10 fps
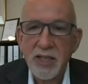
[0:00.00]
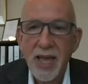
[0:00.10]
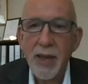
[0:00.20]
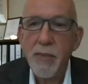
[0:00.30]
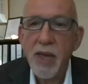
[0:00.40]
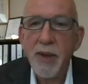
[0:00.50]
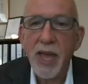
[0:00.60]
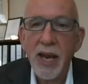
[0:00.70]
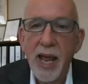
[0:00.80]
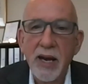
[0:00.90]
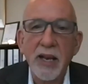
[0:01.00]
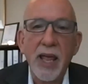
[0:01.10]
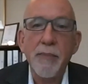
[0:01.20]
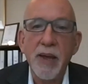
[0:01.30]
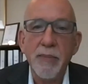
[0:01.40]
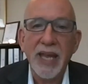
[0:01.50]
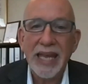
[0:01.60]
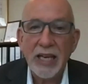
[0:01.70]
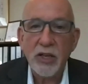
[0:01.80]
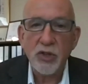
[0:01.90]
They may get added. That may be
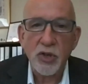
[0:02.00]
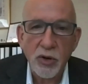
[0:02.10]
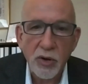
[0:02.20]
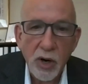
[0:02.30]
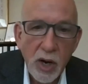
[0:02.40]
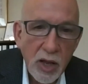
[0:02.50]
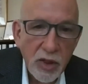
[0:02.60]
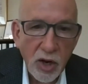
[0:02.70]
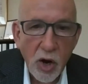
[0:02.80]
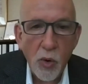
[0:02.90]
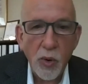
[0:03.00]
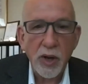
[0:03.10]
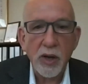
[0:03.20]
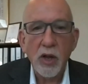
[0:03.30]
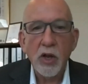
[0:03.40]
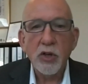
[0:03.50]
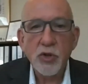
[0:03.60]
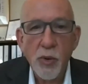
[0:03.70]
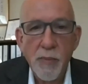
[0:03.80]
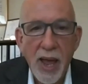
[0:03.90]
easier than going
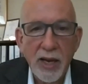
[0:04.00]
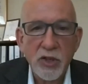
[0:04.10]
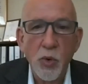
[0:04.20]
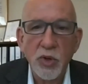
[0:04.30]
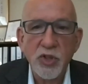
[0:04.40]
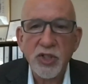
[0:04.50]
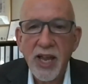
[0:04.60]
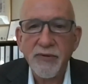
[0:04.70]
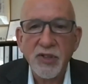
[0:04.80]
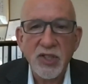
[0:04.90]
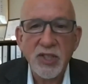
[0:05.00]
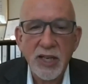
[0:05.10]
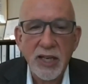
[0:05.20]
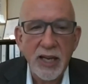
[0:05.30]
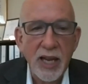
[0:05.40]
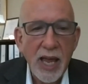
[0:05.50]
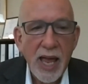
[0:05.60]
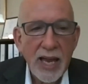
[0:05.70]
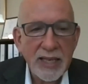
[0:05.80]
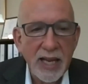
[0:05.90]
to a bank. So we'll just have to see
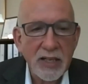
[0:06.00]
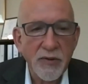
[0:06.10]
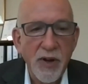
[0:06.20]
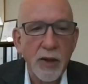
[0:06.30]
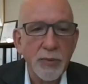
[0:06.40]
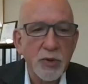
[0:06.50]
as that develops.